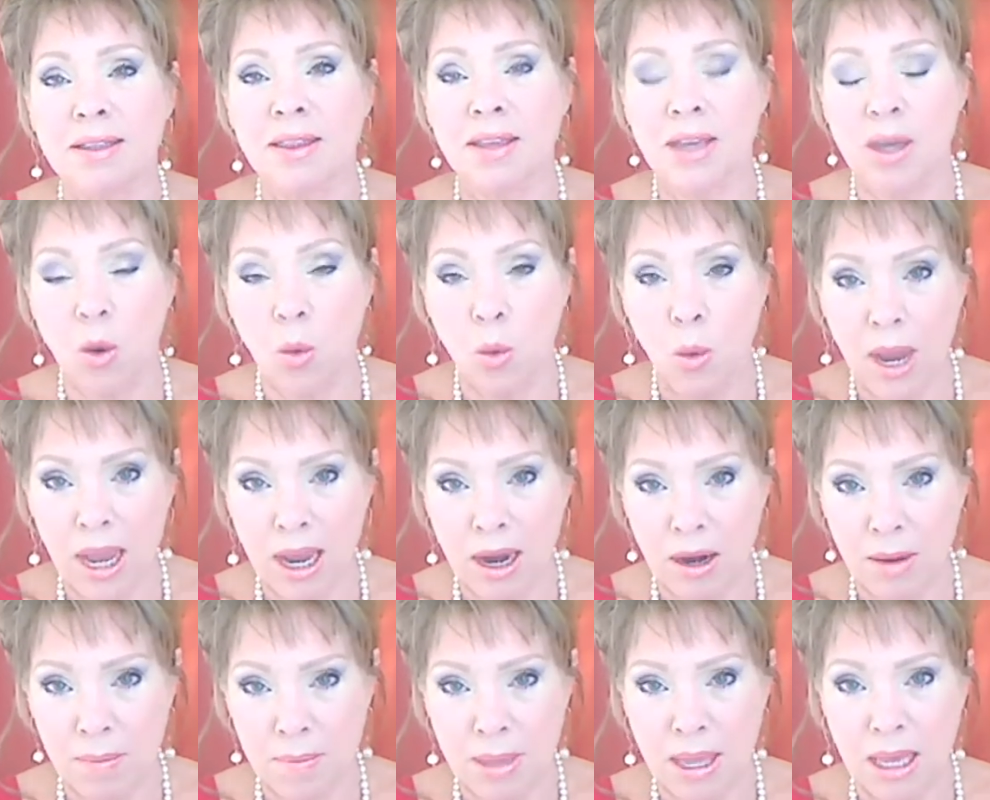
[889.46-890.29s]
the
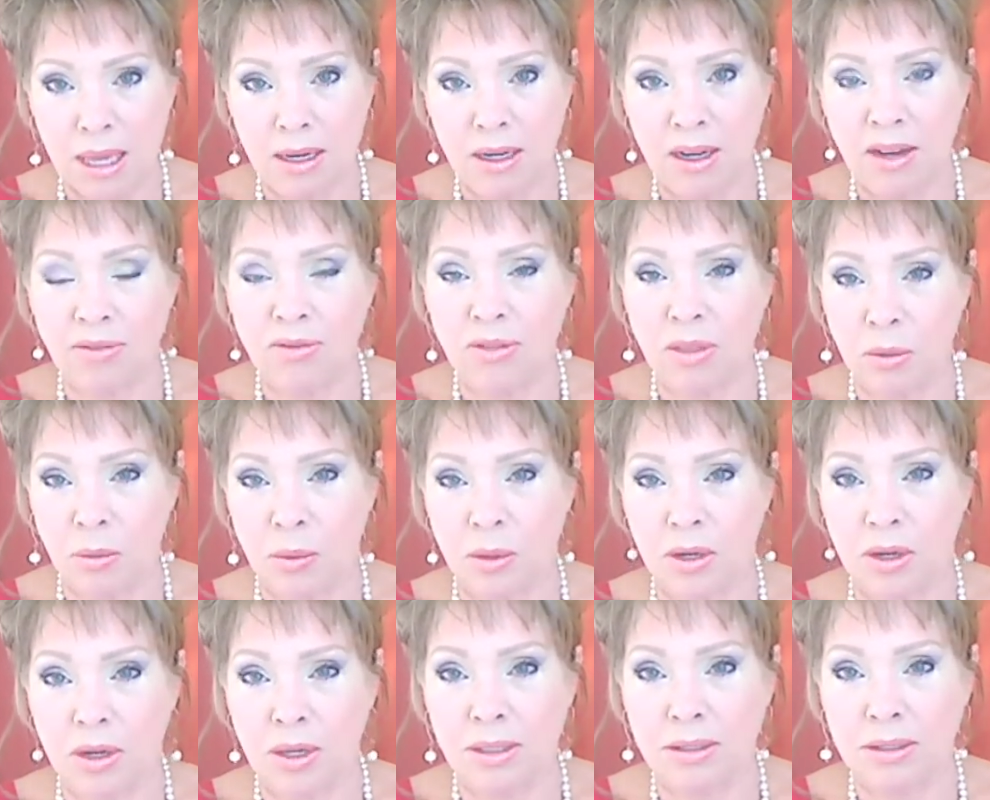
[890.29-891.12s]
aware men of the
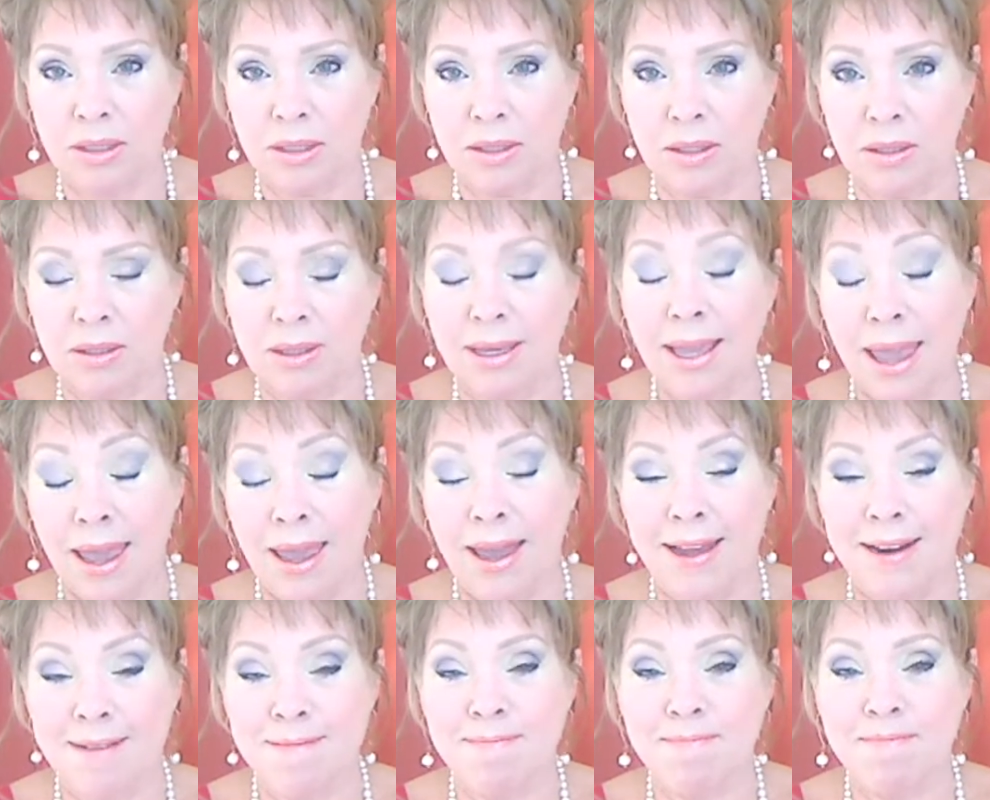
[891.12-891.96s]
world,
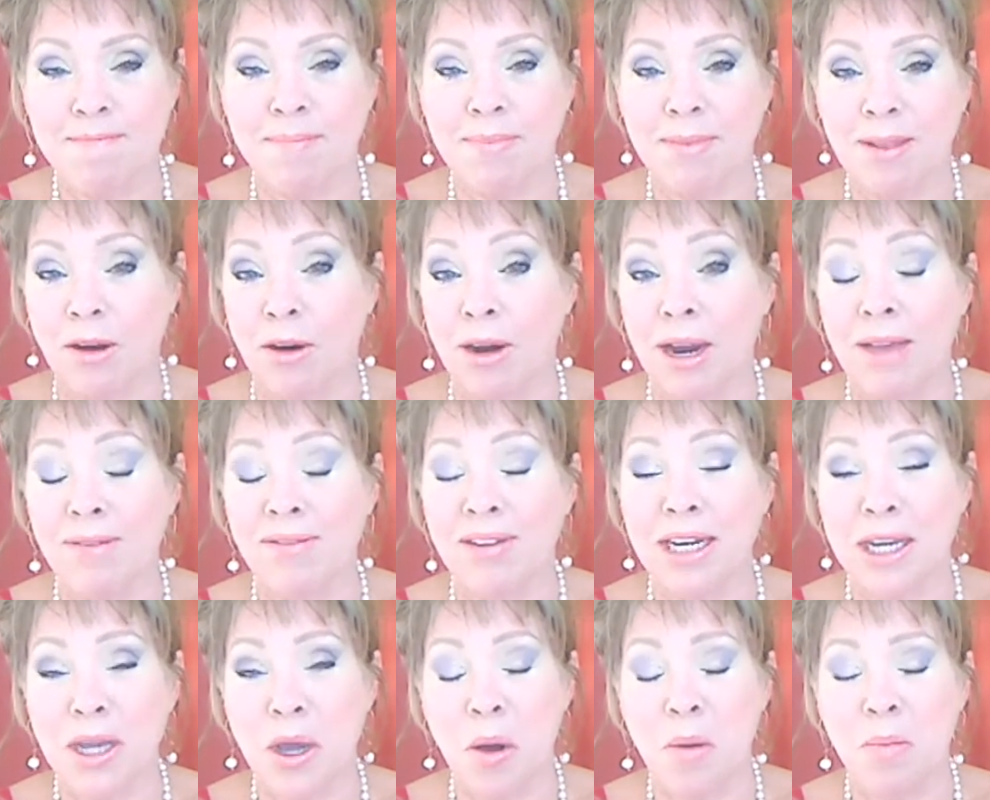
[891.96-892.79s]
can or
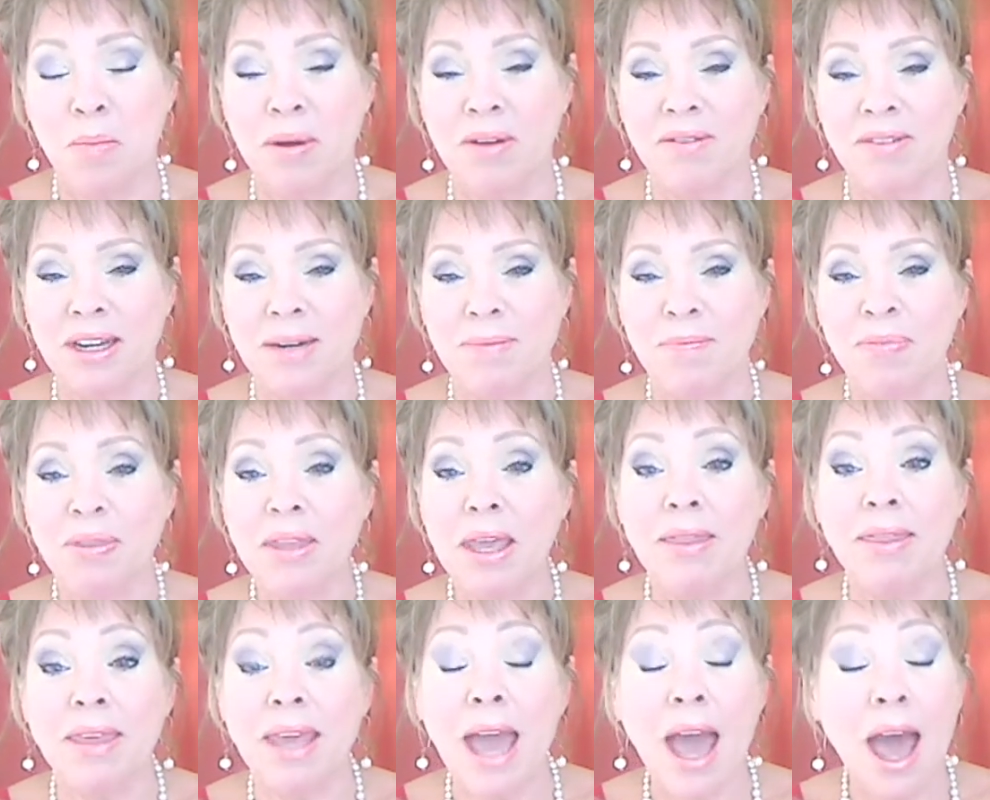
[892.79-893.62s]
have any hope of it.
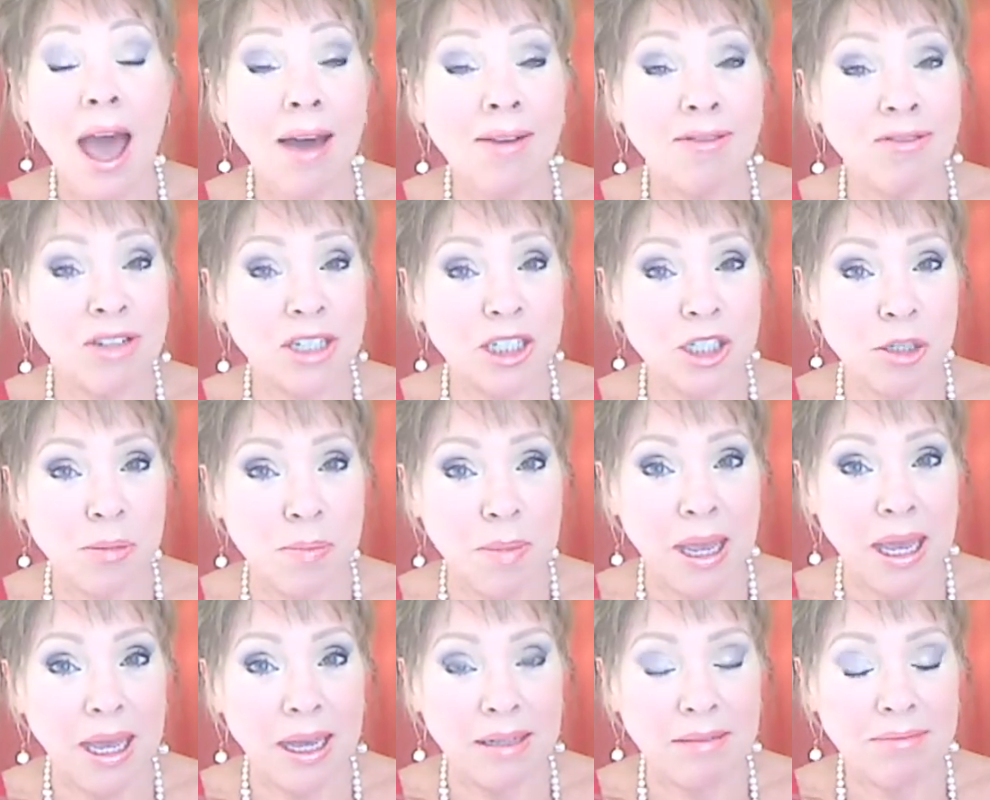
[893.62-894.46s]
The average
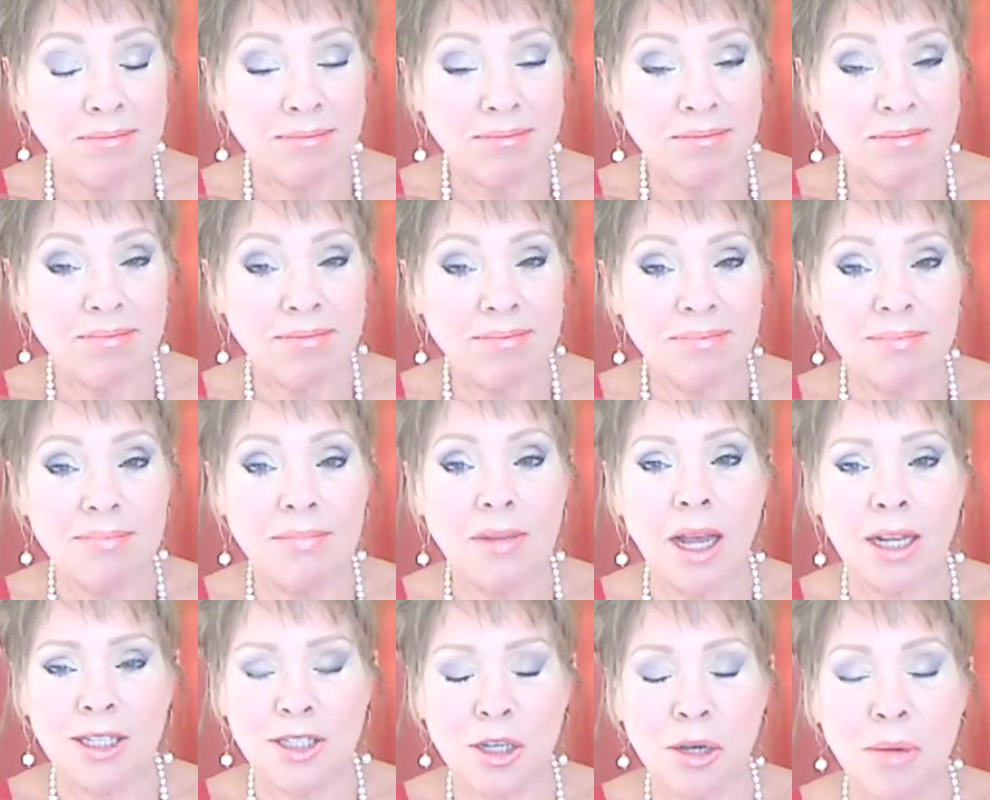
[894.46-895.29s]
men,
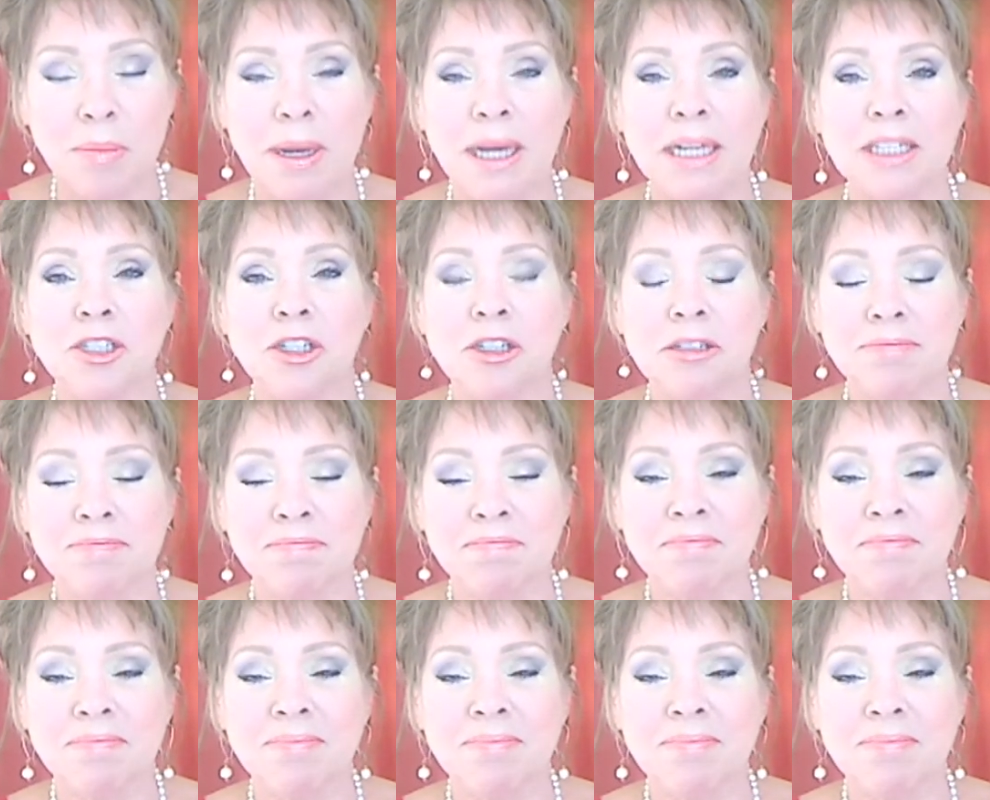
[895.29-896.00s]
not so much.